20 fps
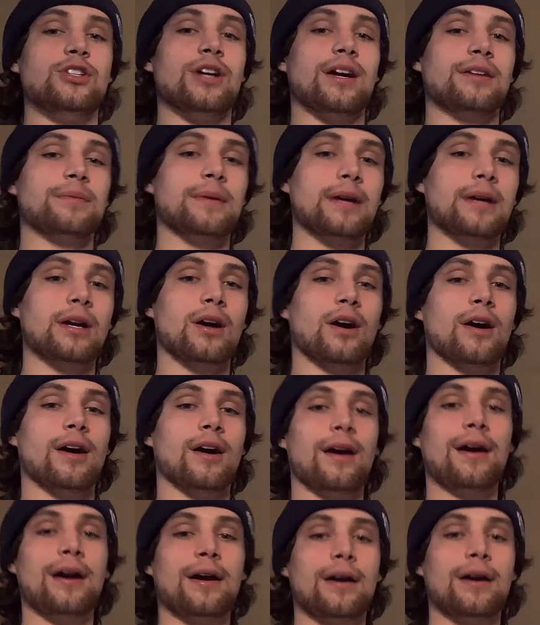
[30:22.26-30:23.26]
I checked my
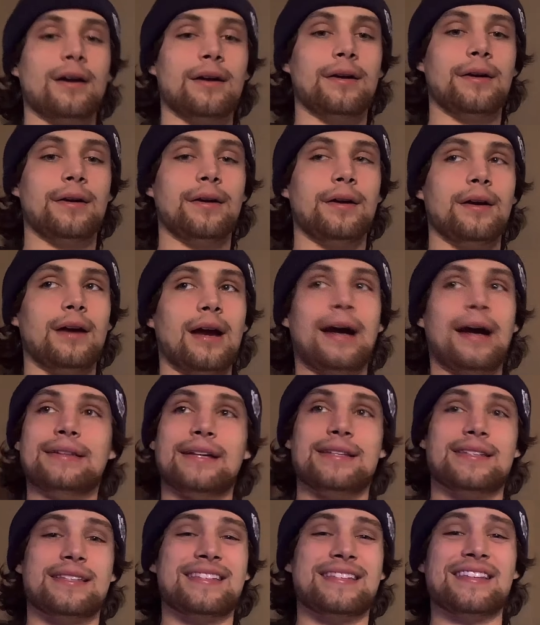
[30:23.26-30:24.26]
car.
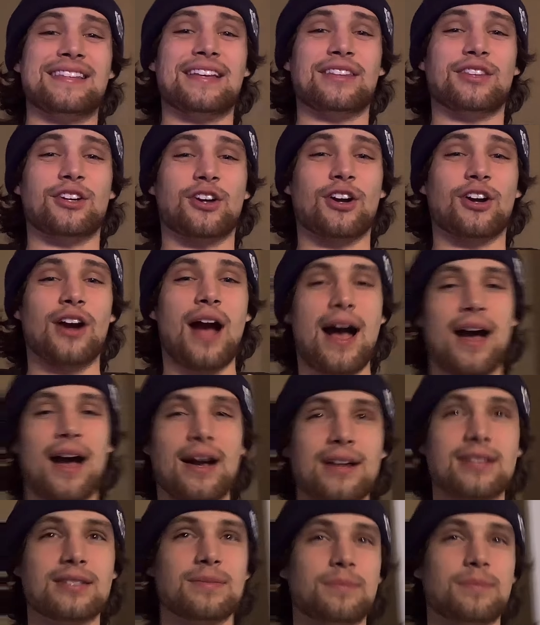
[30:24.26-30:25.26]
Unless it's in like the
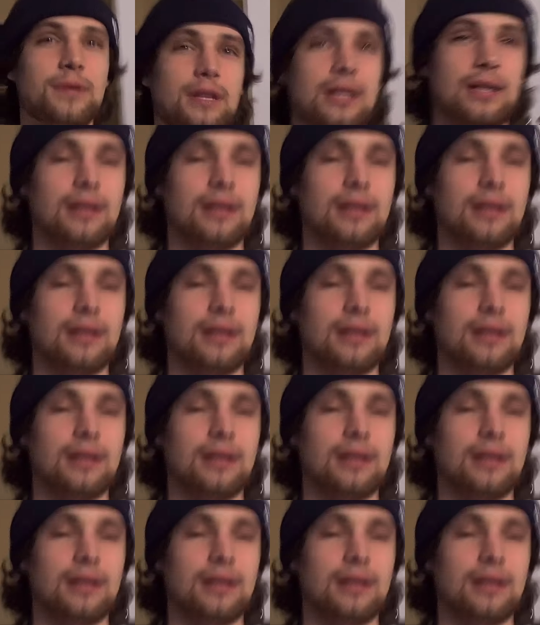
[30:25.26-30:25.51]
cracks,